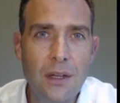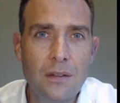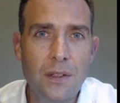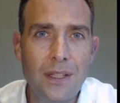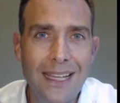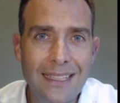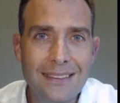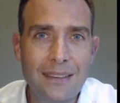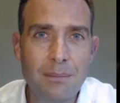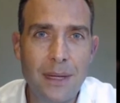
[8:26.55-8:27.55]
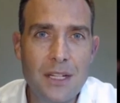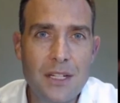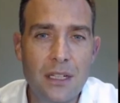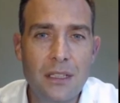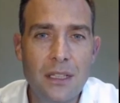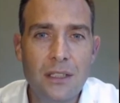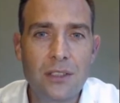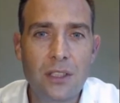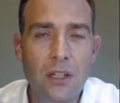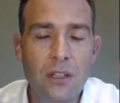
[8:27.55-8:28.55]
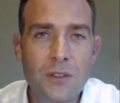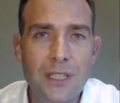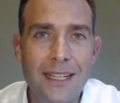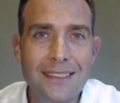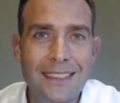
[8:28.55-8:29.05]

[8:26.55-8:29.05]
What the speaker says: for the asset manager to contact